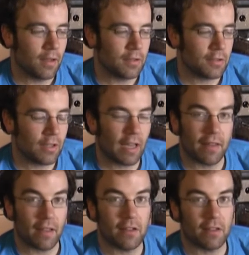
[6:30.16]
So yeah,
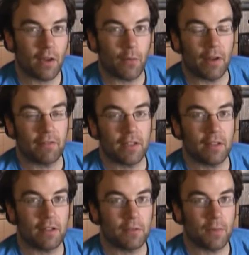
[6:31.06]
there we have it.
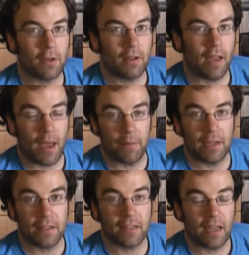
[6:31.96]
There's my
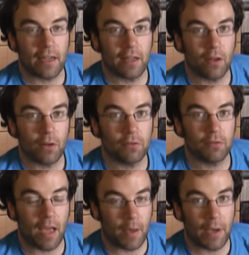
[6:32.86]
epic tale of
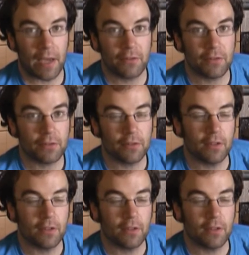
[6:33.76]
MS.